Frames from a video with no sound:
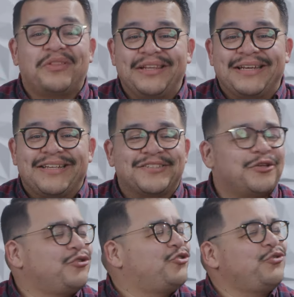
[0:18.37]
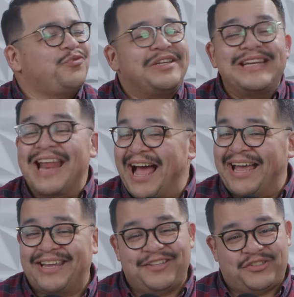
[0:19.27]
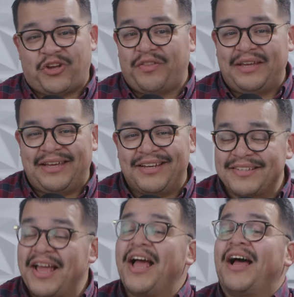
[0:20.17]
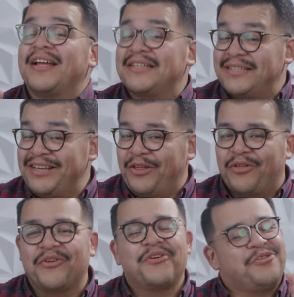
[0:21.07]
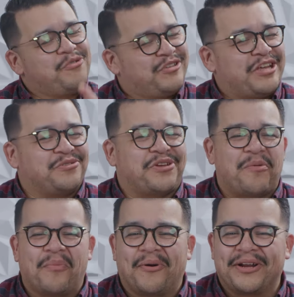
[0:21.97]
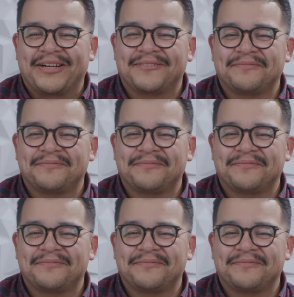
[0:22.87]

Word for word: Please do not install the inks until you're scheduled onboarding.